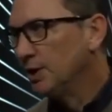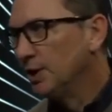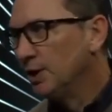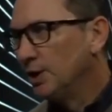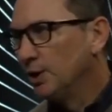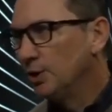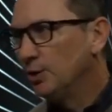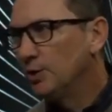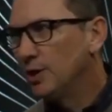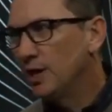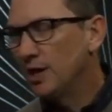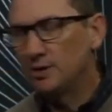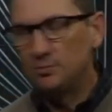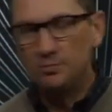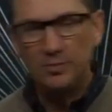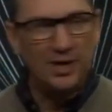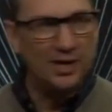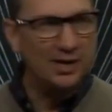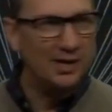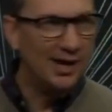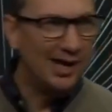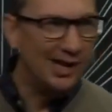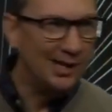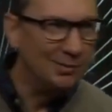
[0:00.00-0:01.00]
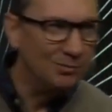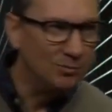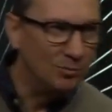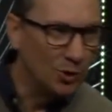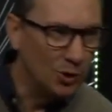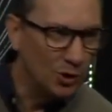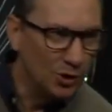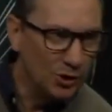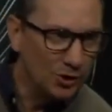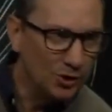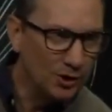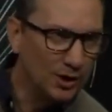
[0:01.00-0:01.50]
who had been a
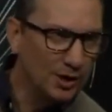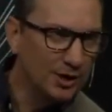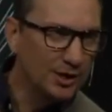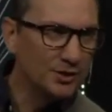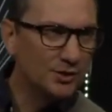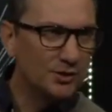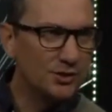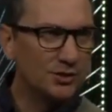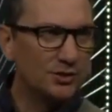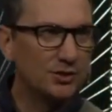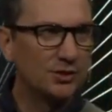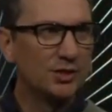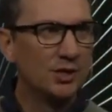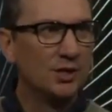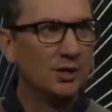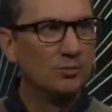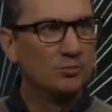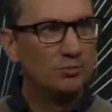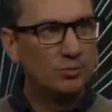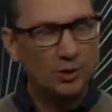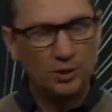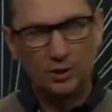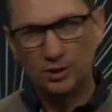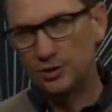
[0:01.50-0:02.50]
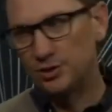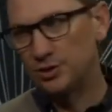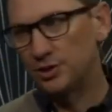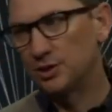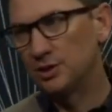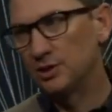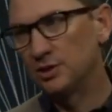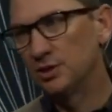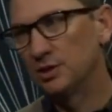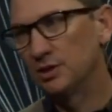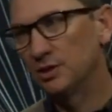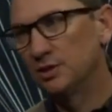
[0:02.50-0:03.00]
murderous
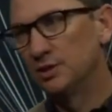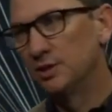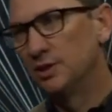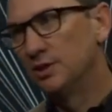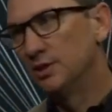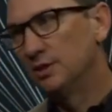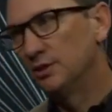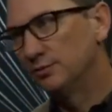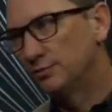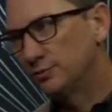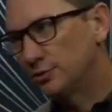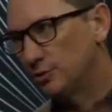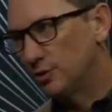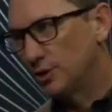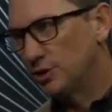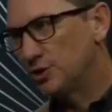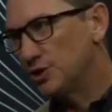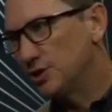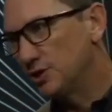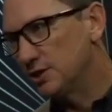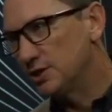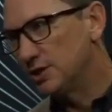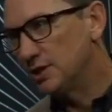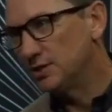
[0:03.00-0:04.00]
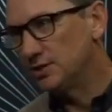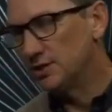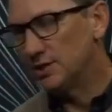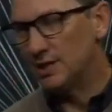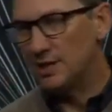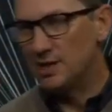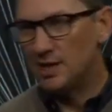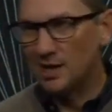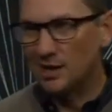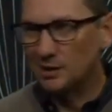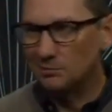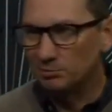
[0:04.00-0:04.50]
person of Christians. His,
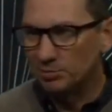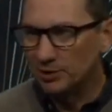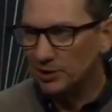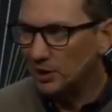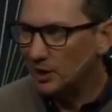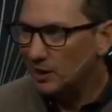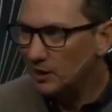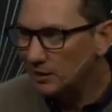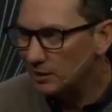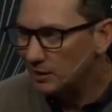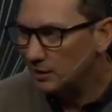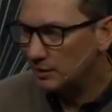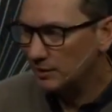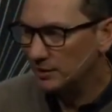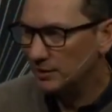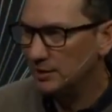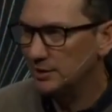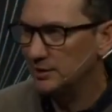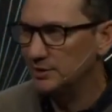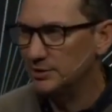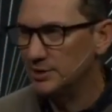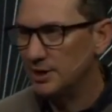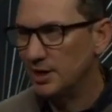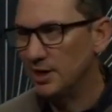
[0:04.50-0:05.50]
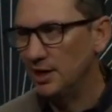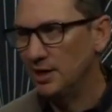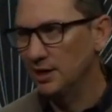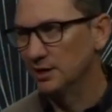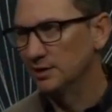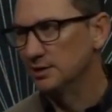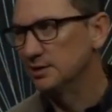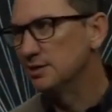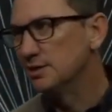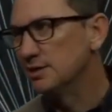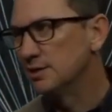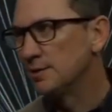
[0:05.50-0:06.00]
he had blood on his
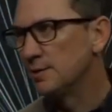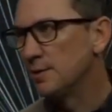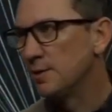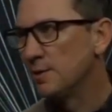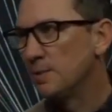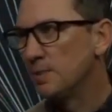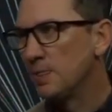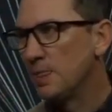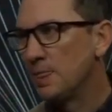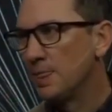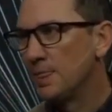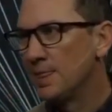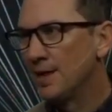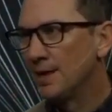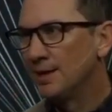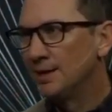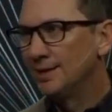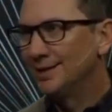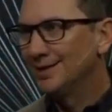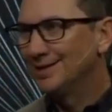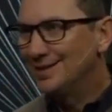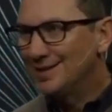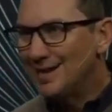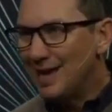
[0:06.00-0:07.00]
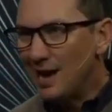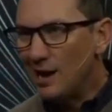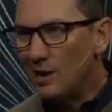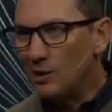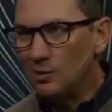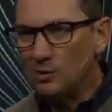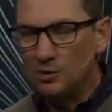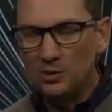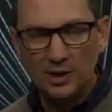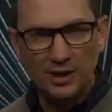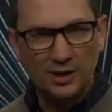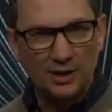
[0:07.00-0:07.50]
hands.
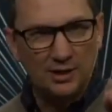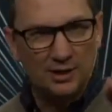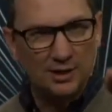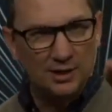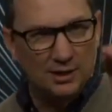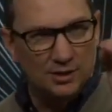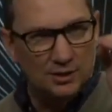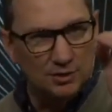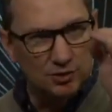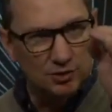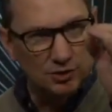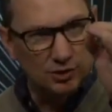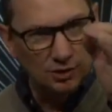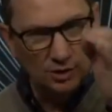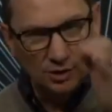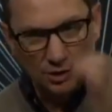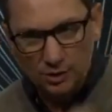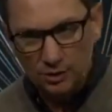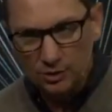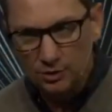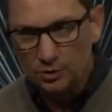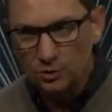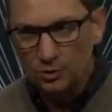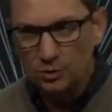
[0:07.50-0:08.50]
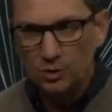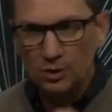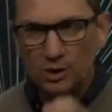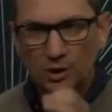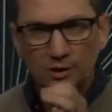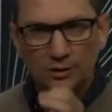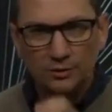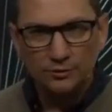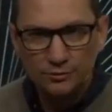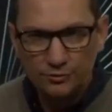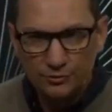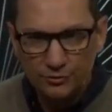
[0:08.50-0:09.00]
Now, in his new
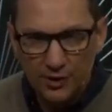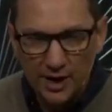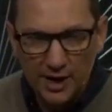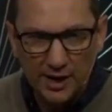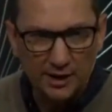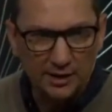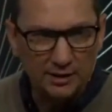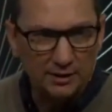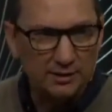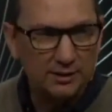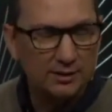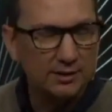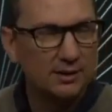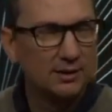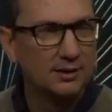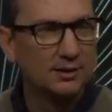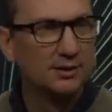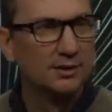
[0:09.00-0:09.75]
faith,